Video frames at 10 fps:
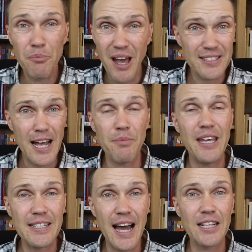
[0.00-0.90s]
by the time
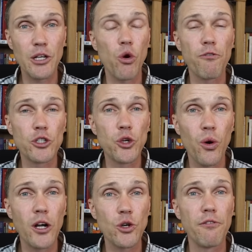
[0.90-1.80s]
he died, there were over
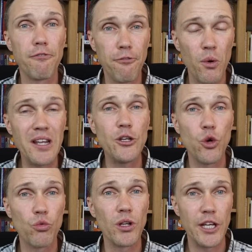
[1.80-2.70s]
240
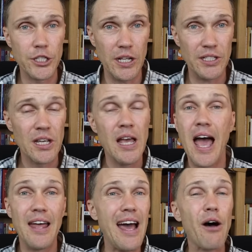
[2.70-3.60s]
new religions,
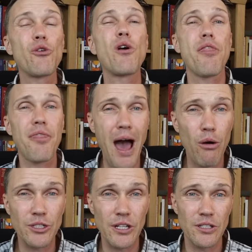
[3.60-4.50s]
and now there are
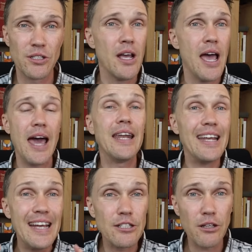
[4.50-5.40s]
thousands, and
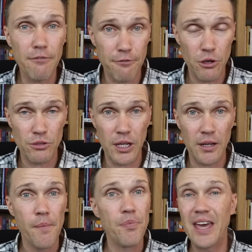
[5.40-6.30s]
it is
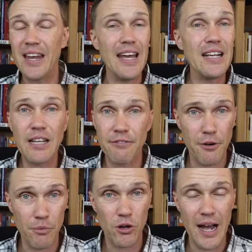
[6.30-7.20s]
confusing. And it isn't
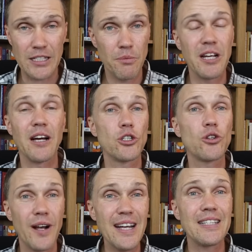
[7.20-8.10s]
from Christ, because
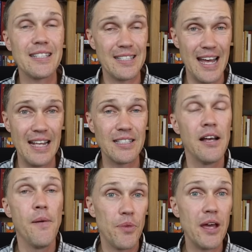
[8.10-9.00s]
Christ says
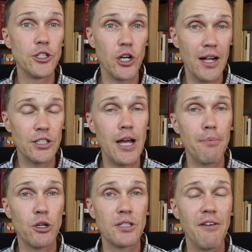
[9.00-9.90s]
in John
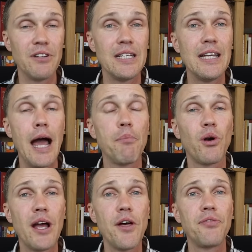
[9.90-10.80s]
chapter 17, I
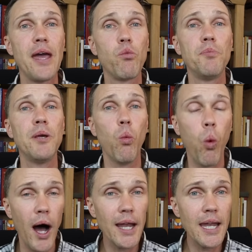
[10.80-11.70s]
pray that they would be
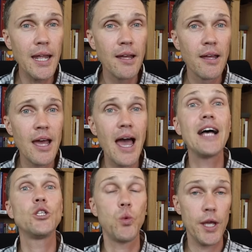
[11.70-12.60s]
one
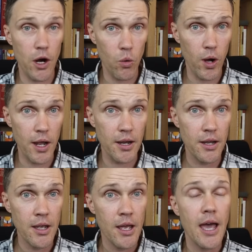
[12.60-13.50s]
as we are one.
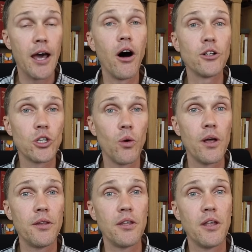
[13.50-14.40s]
And also
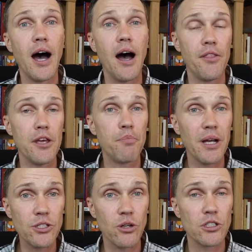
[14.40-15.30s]
in uh, the
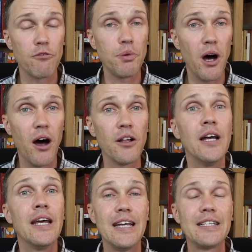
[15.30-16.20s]
epistles of Paul,
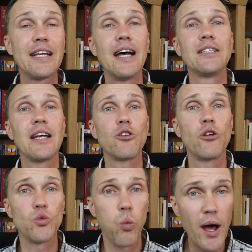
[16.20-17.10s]
he says that
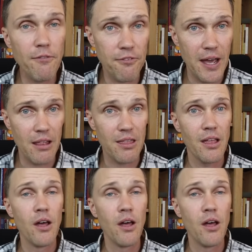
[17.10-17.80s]
there is one faith,